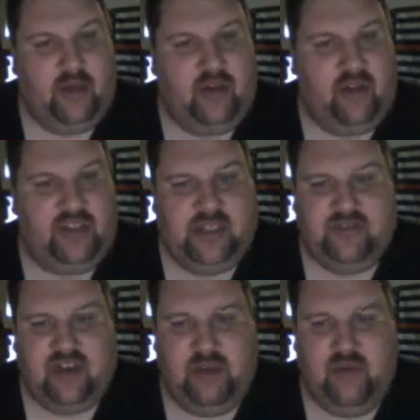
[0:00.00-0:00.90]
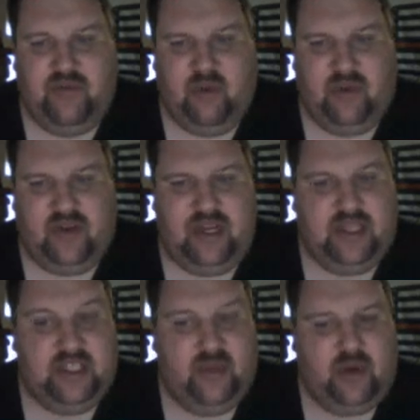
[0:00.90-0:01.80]
which all this stuff's going to move north and
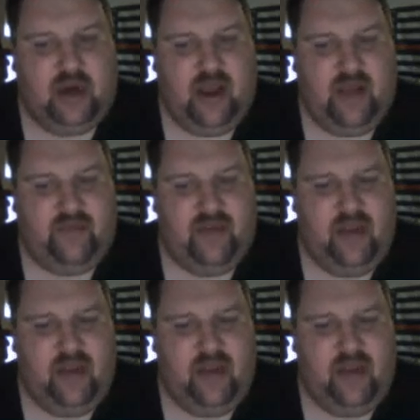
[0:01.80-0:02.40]
east. So we're going to have